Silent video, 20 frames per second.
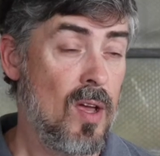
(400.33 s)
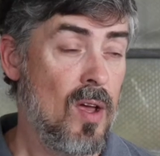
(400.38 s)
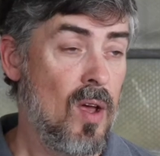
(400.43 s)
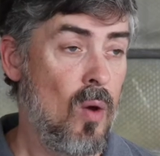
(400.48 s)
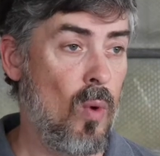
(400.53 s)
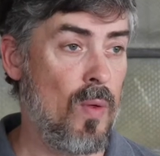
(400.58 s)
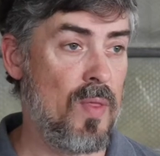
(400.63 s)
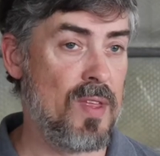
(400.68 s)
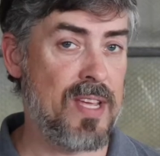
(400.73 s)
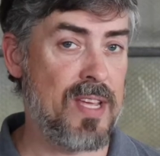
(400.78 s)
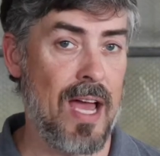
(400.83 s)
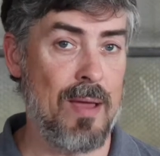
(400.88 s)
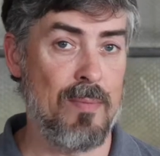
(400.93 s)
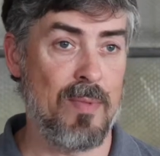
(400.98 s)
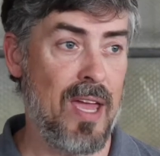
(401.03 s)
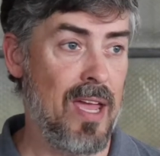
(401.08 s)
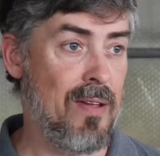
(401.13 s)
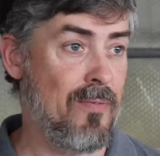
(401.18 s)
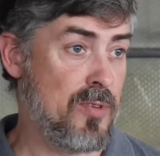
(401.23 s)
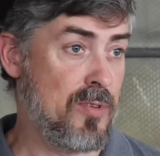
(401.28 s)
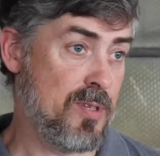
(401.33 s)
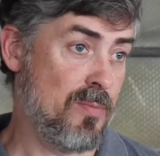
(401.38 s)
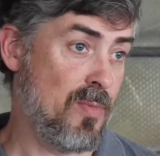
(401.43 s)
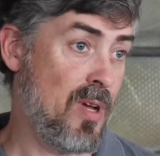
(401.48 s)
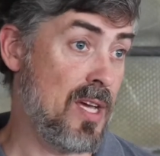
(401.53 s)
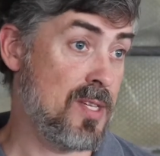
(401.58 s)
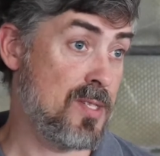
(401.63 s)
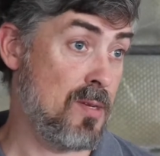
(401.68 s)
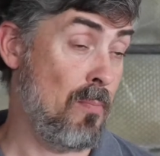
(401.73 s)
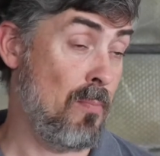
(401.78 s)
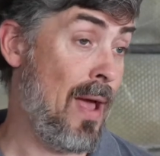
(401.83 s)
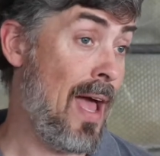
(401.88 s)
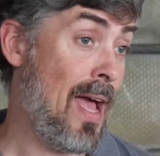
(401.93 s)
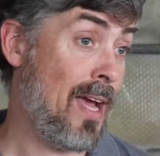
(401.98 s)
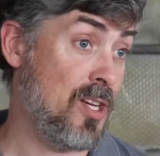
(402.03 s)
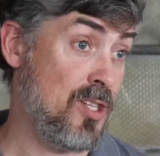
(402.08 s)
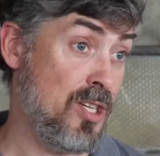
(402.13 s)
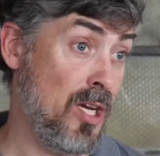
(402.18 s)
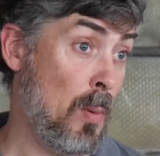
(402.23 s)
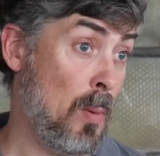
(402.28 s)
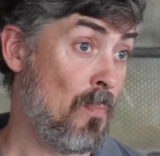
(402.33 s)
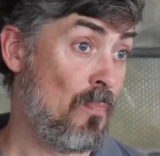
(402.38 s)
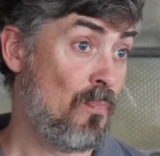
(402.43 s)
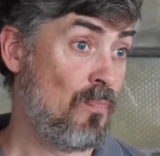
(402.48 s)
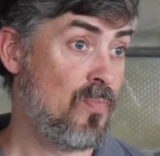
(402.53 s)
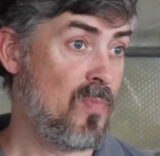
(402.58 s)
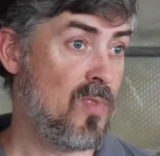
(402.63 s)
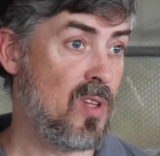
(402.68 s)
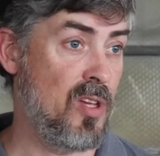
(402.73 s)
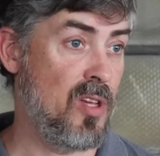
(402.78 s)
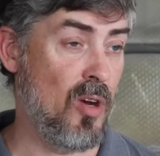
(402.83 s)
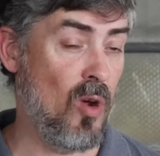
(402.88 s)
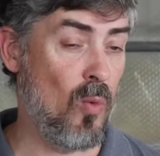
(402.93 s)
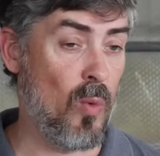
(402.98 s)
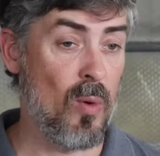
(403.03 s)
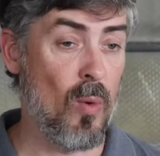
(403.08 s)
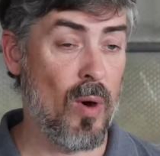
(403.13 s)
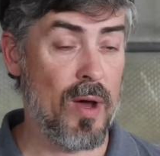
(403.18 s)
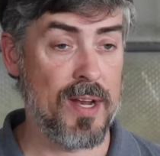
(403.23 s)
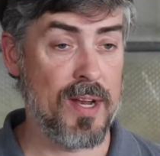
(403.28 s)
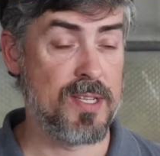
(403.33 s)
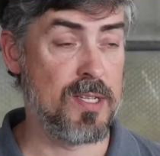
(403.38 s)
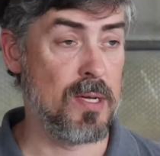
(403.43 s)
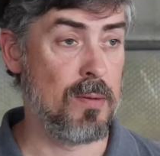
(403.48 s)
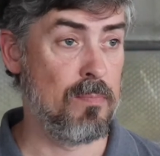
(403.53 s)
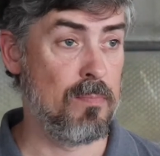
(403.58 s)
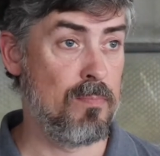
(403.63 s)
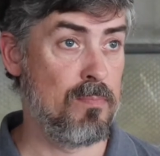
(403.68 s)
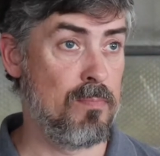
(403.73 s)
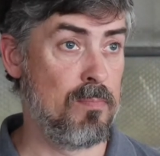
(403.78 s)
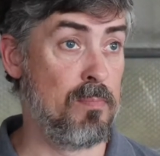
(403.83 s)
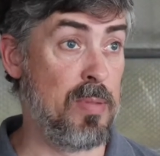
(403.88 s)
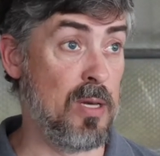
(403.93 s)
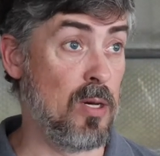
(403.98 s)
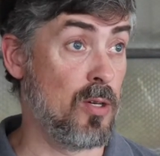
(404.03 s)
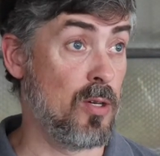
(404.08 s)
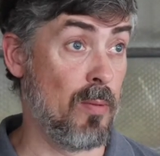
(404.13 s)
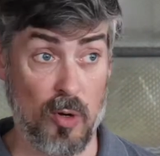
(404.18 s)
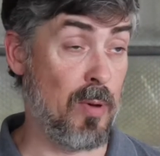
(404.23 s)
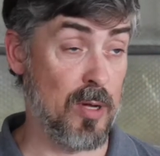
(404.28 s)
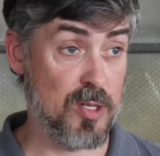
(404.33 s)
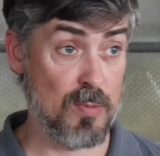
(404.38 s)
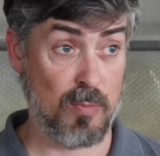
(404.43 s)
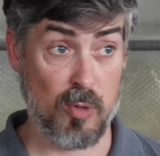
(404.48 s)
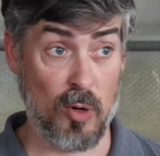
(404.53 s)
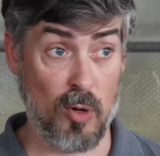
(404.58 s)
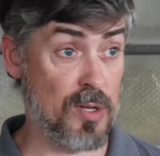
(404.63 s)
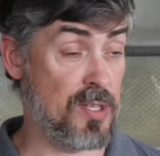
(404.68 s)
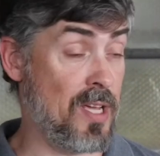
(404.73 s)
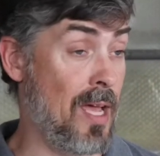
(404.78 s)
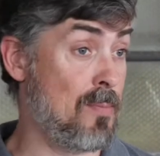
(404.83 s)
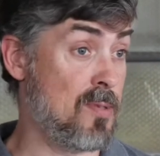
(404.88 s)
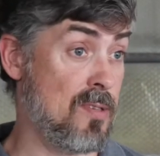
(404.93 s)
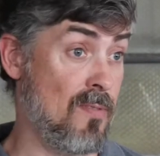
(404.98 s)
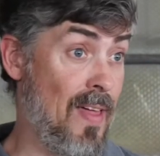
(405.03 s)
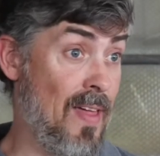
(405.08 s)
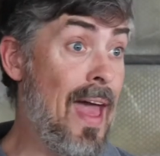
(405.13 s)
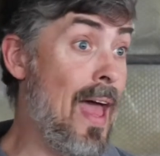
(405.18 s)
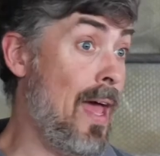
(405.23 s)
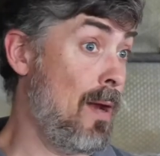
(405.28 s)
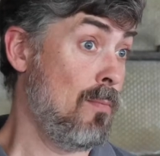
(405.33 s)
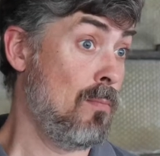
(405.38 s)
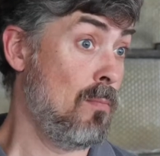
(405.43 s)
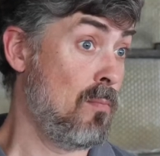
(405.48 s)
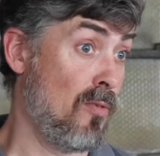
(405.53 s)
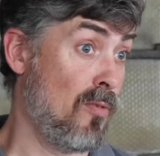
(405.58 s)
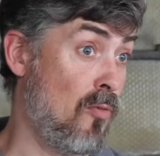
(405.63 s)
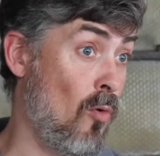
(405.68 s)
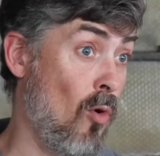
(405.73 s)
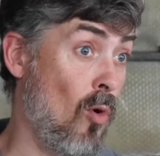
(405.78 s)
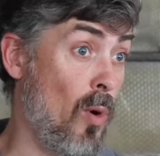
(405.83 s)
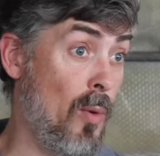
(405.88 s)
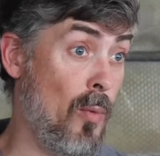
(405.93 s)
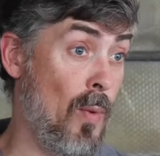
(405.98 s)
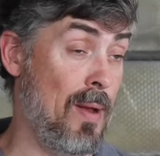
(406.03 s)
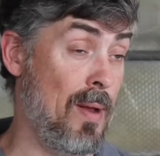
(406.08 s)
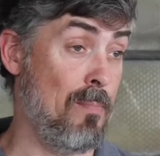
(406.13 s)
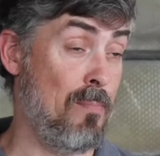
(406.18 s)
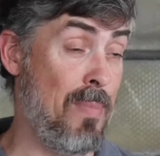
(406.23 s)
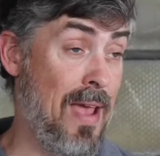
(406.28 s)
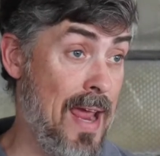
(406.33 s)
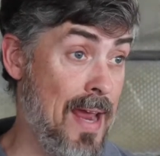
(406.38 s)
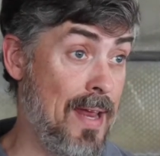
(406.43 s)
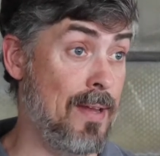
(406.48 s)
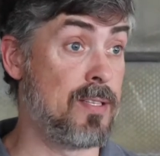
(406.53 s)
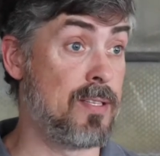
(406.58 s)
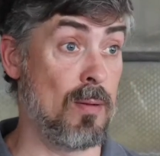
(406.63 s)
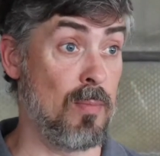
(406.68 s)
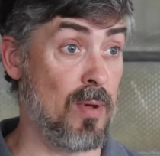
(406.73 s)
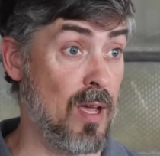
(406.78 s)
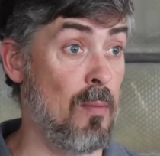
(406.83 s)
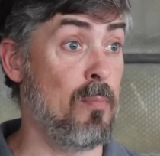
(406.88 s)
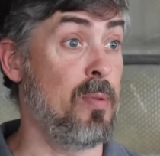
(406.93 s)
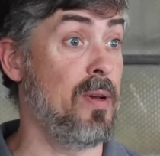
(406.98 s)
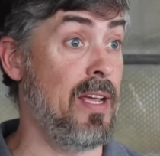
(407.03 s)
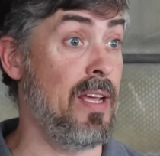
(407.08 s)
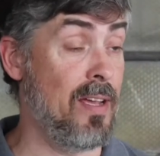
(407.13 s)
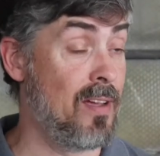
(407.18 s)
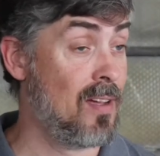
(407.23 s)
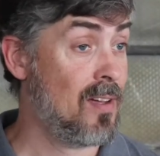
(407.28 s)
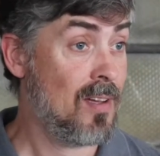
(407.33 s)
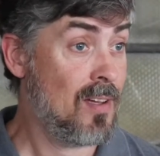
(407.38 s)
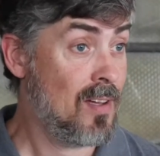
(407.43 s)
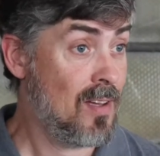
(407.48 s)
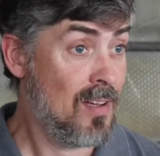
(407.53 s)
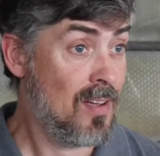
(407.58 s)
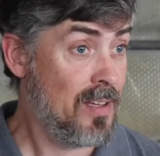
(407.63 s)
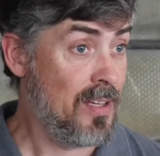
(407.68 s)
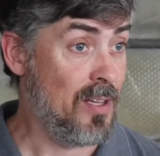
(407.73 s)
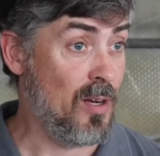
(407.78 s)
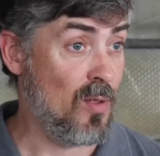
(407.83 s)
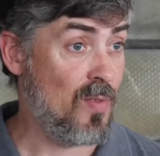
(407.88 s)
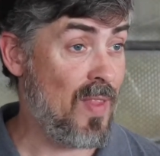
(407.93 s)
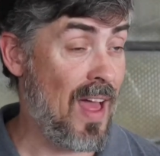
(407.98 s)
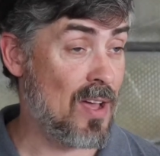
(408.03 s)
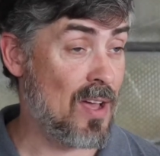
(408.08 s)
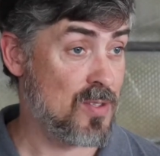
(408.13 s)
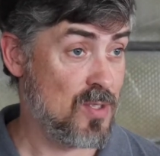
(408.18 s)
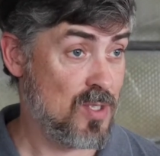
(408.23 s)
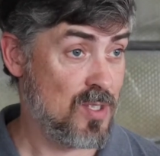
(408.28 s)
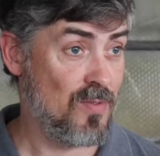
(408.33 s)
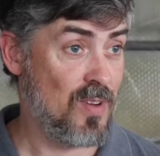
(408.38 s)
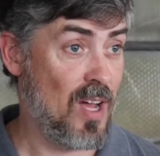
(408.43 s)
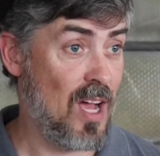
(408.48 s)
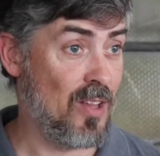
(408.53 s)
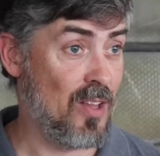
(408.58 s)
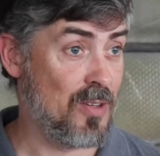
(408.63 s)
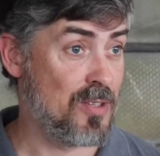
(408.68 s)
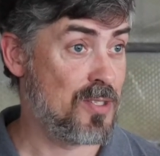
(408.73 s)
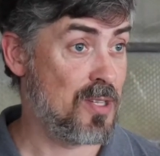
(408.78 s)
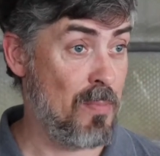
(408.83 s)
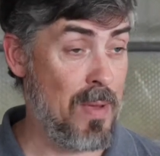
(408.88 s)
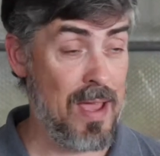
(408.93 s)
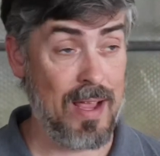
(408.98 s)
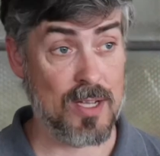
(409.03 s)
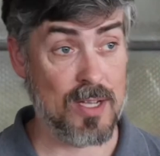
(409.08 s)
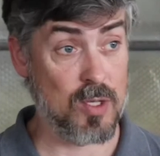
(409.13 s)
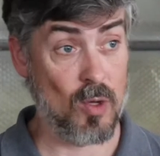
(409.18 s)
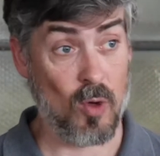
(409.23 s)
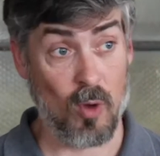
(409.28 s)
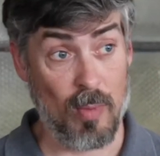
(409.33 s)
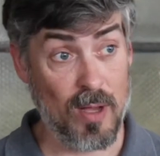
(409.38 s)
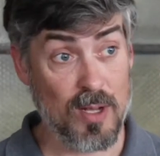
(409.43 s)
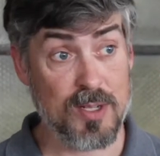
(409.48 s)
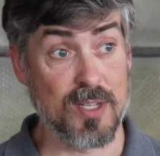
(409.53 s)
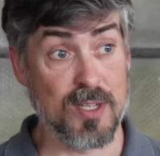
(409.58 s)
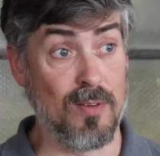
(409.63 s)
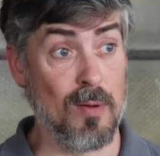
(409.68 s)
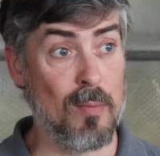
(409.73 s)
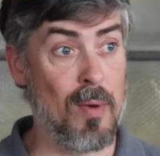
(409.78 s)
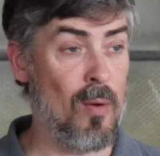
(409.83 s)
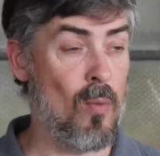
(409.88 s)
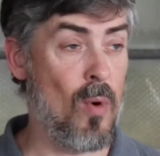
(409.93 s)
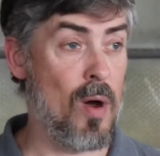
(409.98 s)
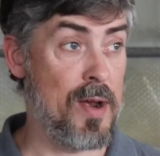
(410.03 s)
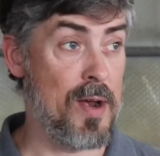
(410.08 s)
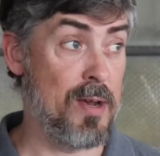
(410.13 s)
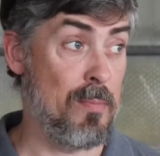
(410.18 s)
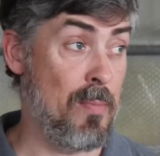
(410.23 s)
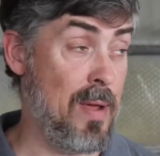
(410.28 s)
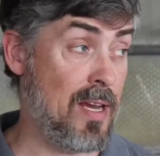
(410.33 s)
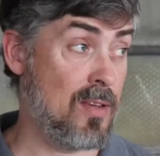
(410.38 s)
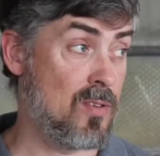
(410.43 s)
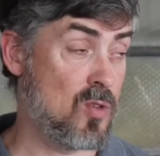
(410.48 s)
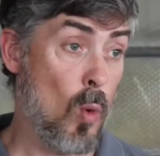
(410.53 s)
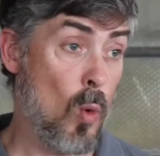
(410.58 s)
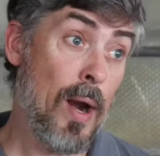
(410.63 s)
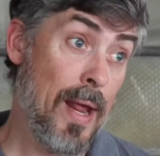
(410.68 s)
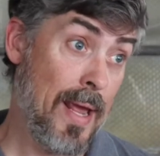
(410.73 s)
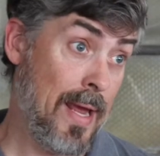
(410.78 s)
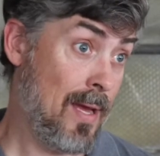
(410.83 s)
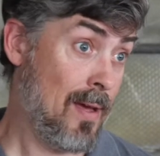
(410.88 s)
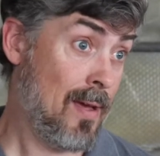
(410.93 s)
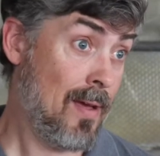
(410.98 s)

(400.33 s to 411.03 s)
when the time came for some custom packaging, we wanted to build a bunch of prototypes of that before we went and paid some company, thousands of dollars to make us a whole bunch of them. I wanted to make 20.